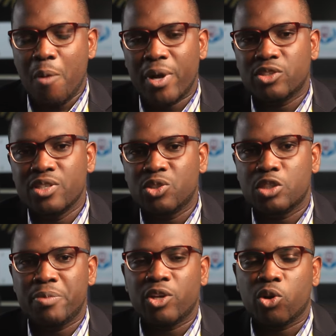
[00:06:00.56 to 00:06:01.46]
how much you need to
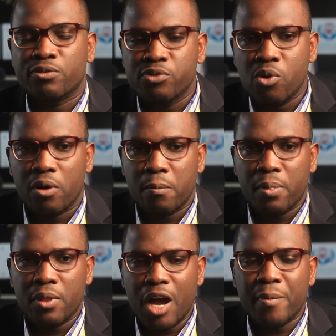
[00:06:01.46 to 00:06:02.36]
spend on
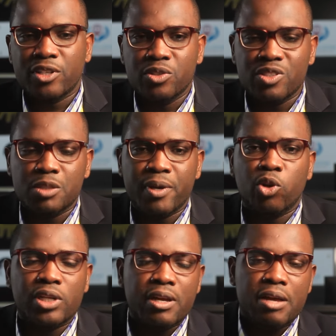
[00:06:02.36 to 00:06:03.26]
fuel, how much you need to spend
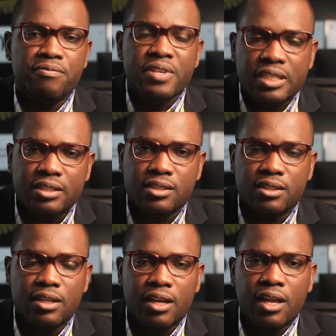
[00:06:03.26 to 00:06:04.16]
on the
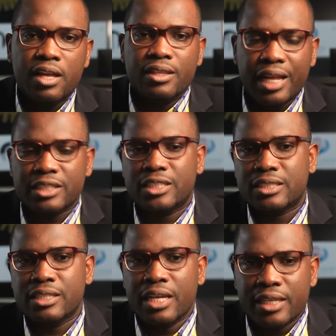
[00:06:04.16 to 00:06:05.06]
fees. That
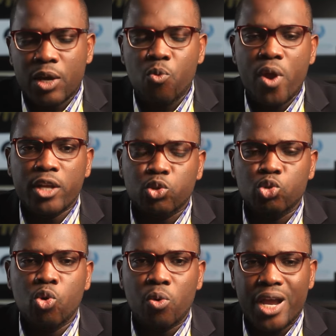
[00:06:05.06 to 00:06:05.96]
is the way to
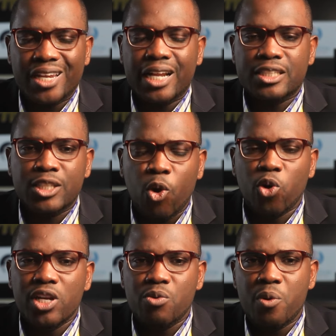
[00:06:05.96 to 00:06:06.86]
go. And that's the
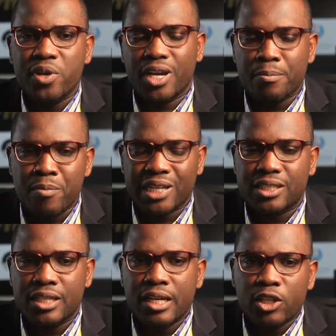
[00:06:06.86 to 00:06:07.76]
only way we can
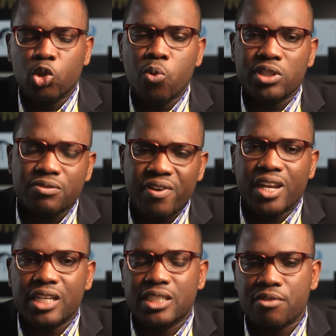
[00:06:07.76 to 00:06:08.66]
march towards
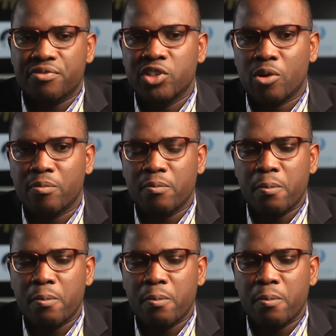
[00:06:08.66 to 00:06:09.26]
financial freedom.